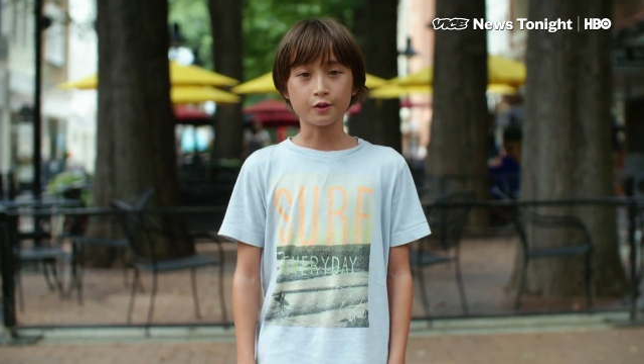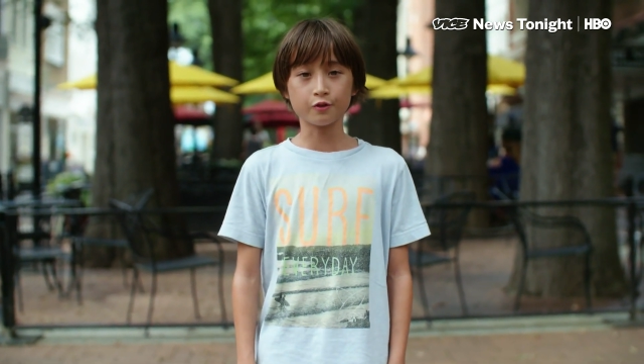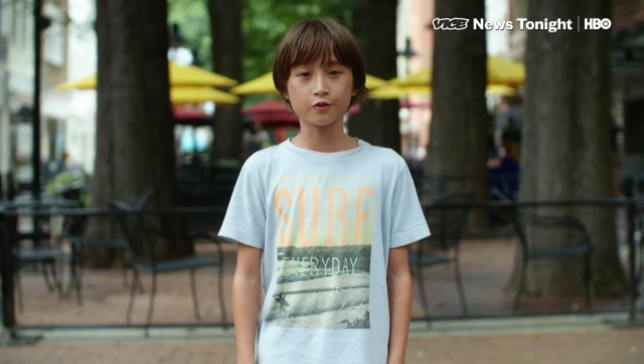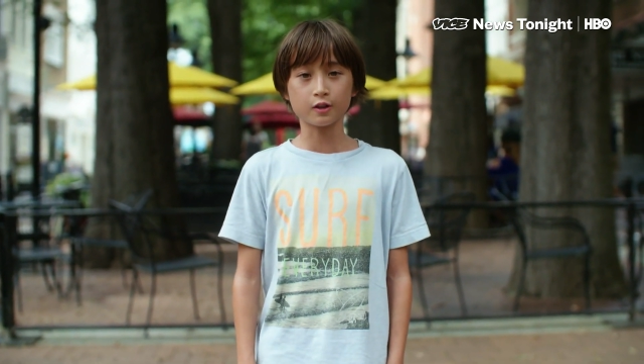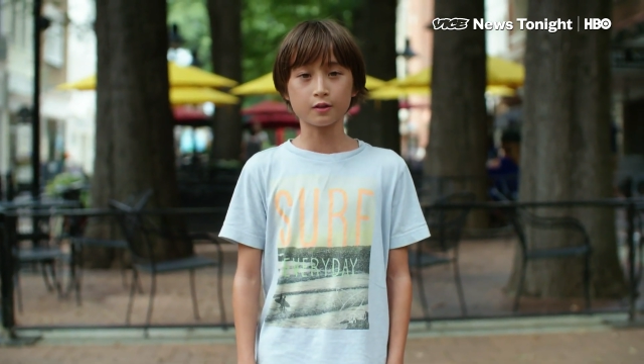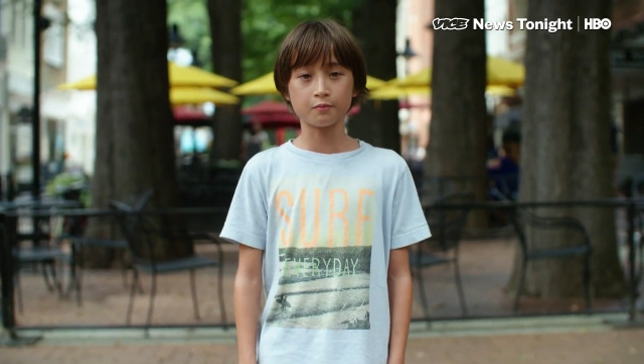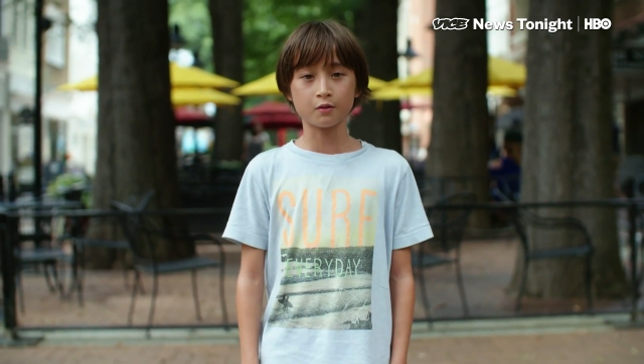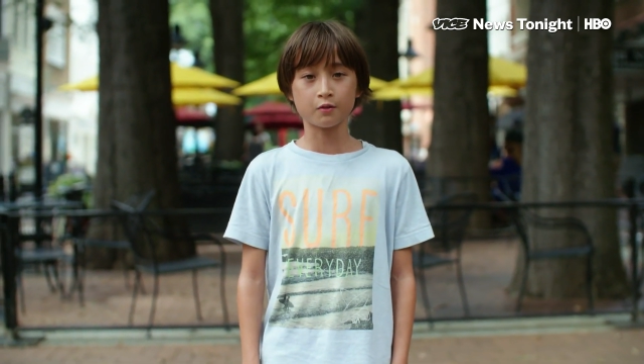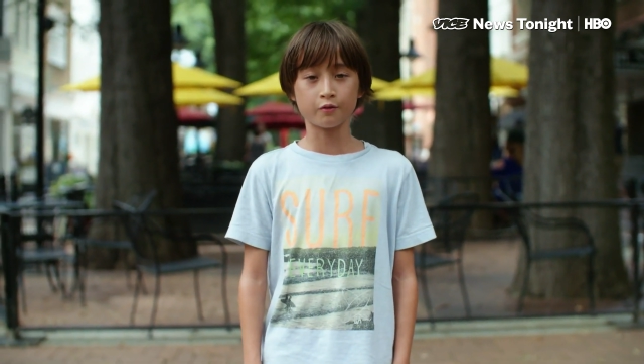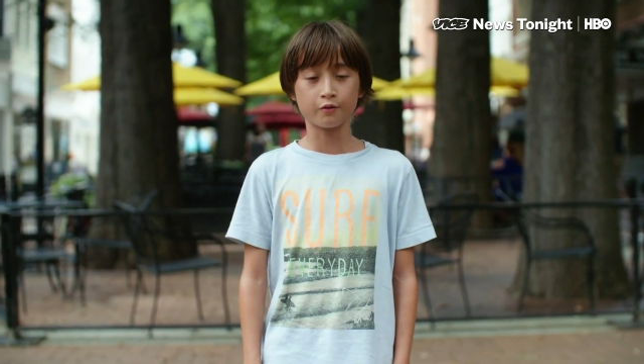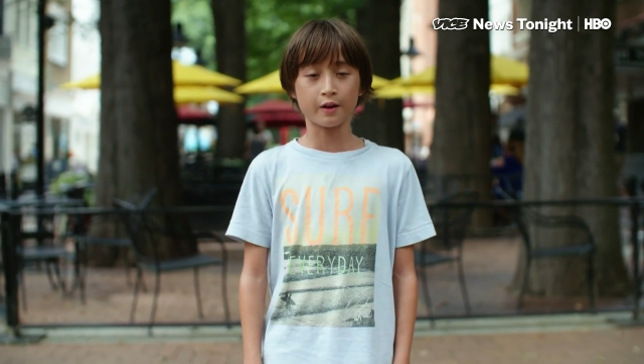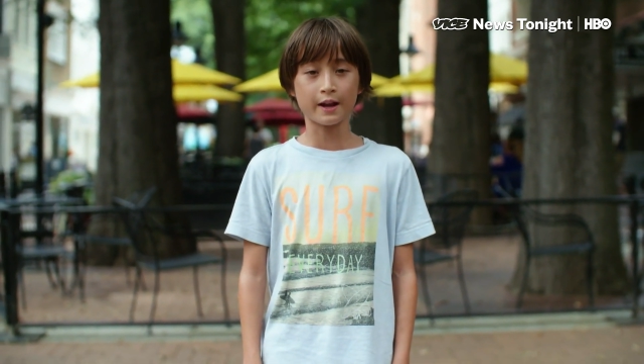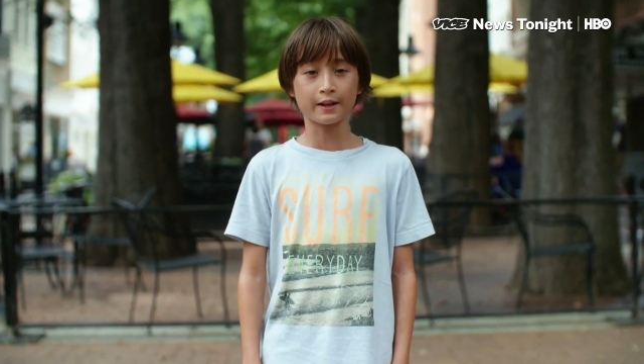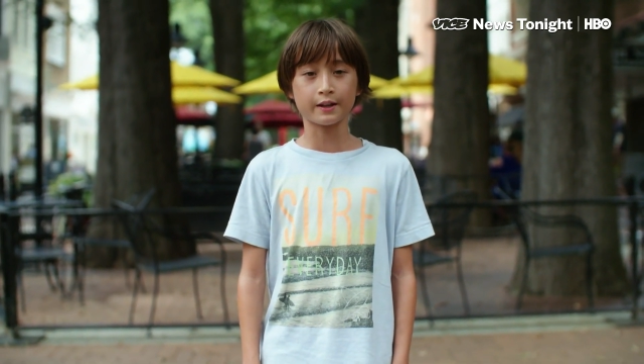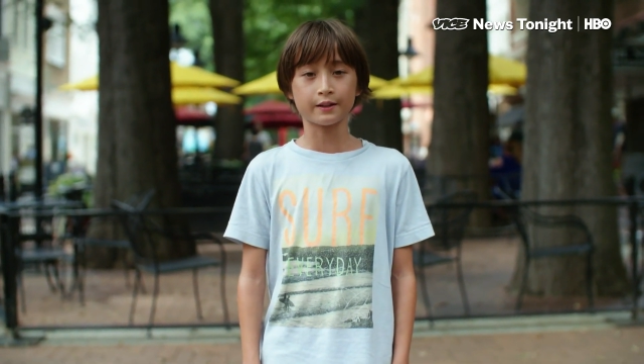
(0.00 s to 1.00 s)
You could be
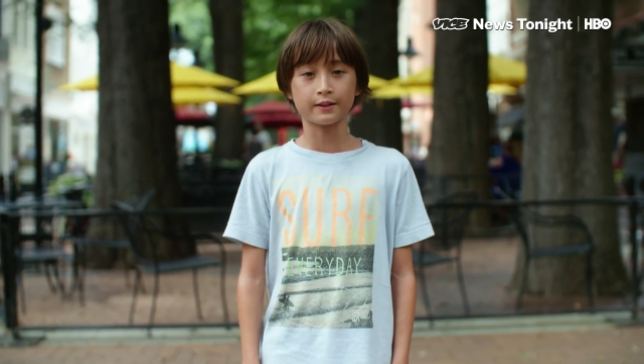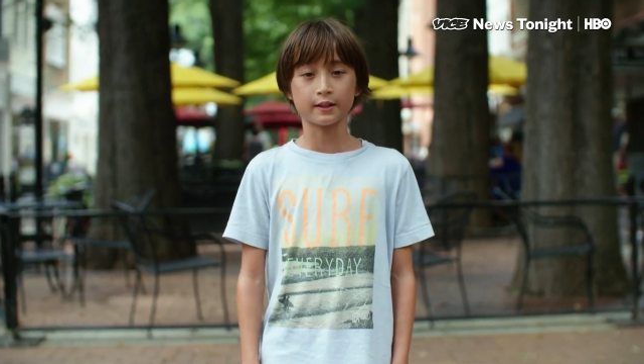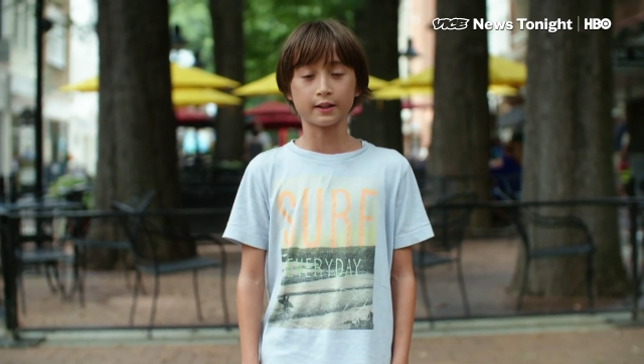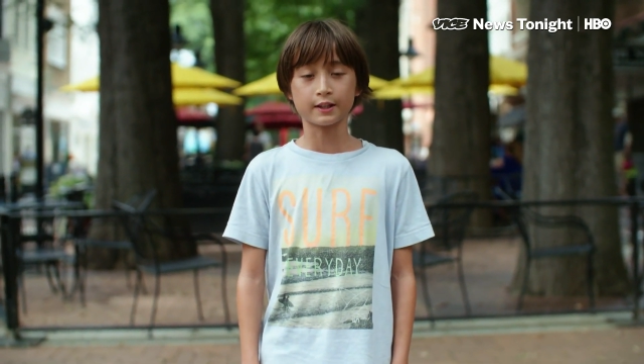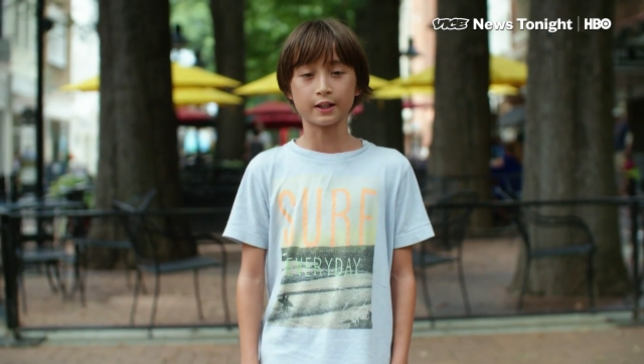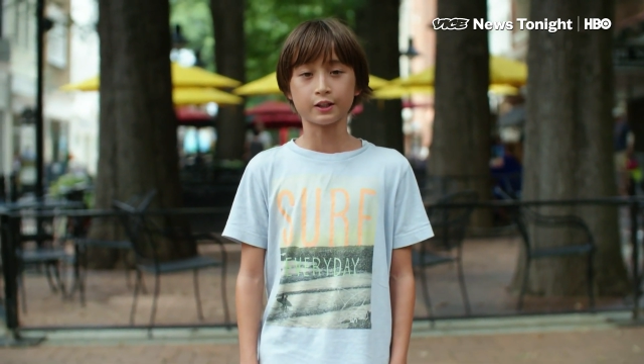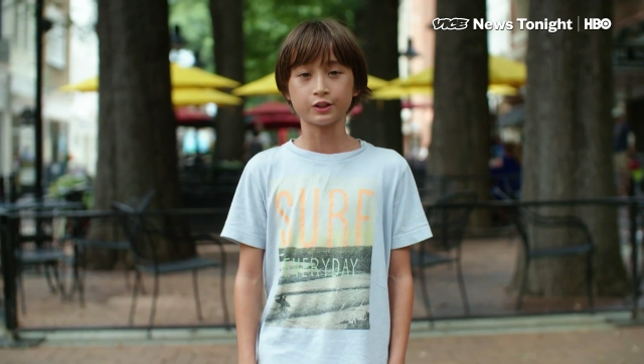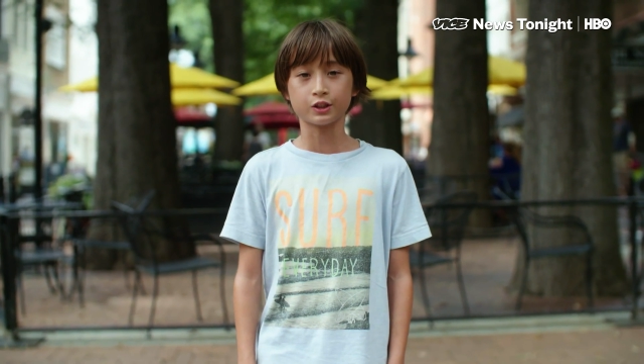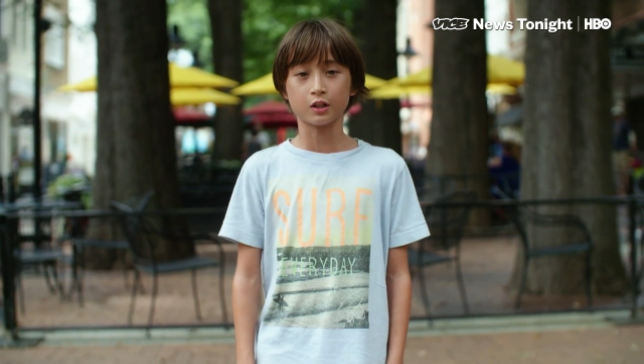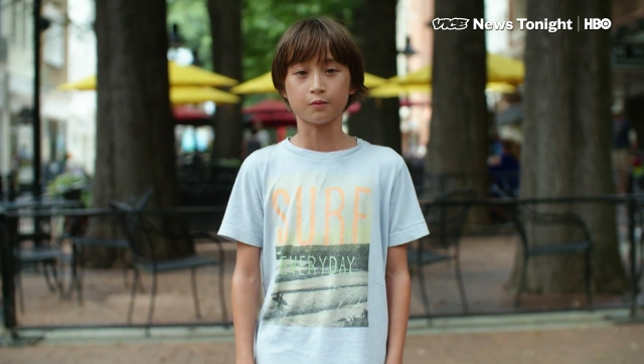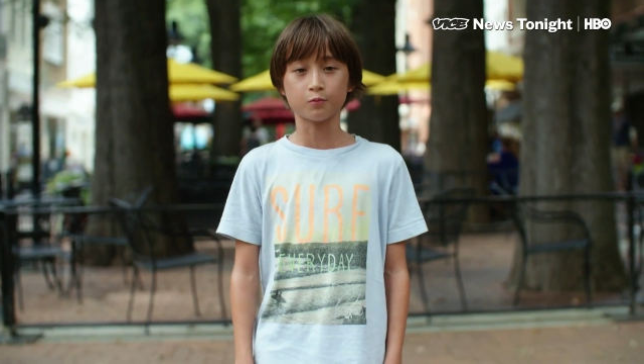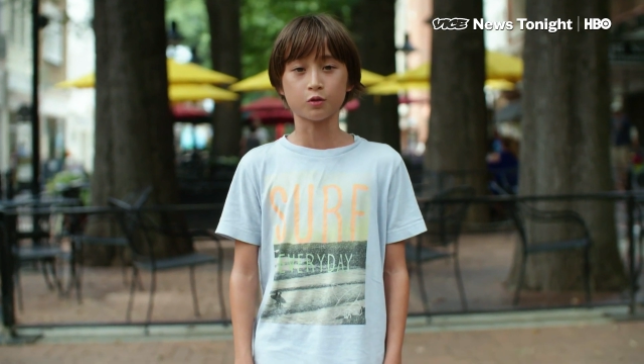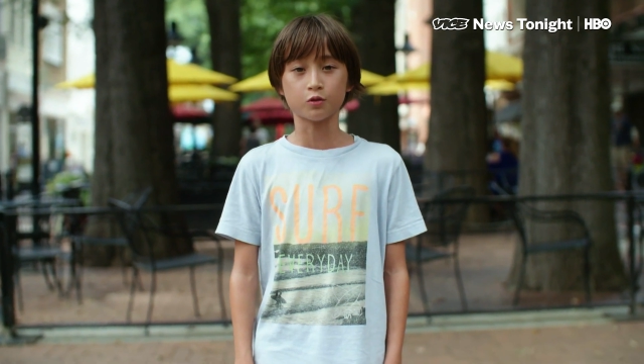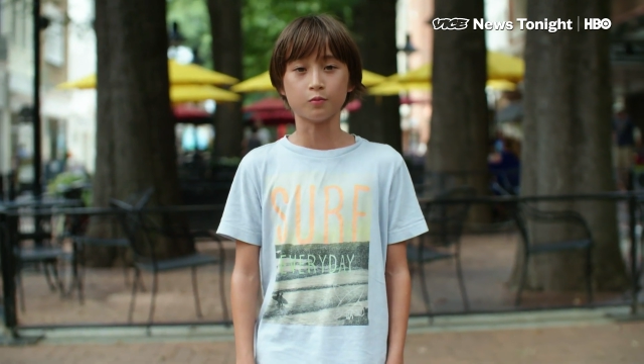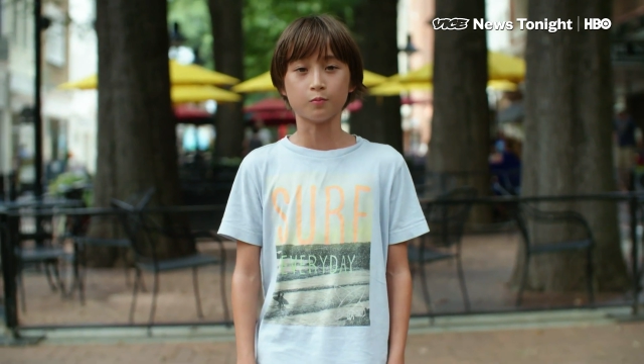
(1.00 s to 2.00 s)
related to Kim
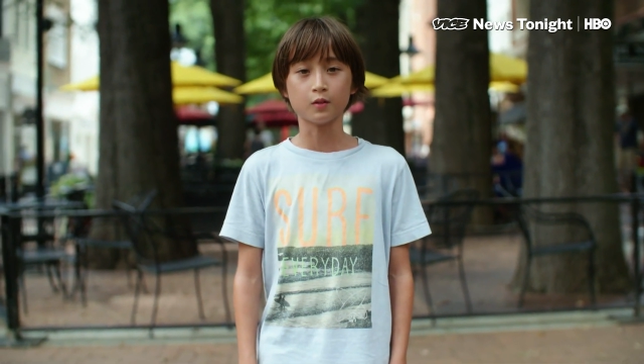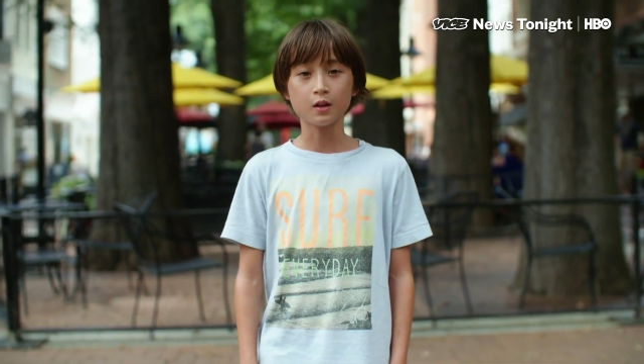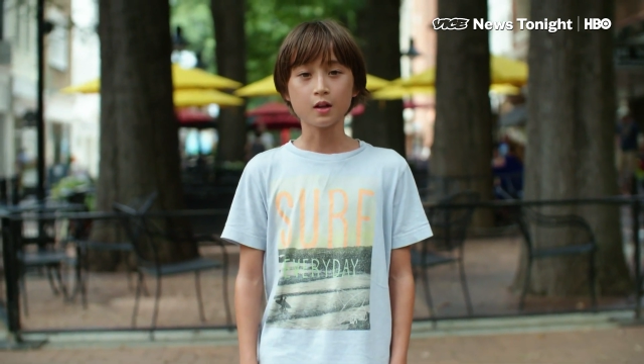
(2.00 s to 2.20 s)
Jong-un.